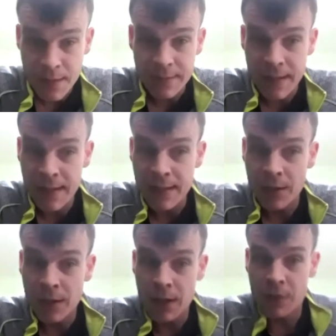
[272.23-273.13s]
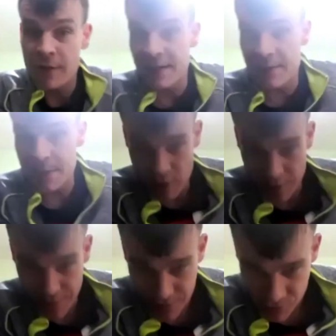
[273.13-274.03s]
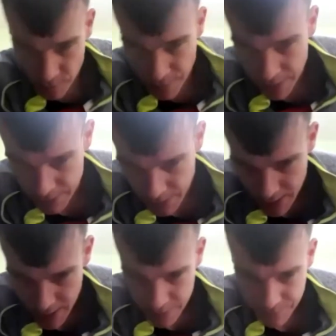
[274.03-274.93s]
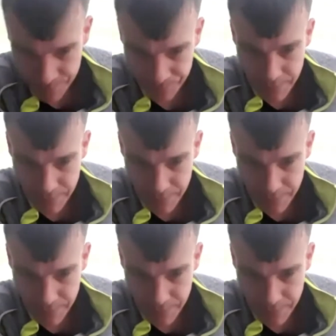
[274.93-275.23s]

Then I got great tips off Astro Backyard,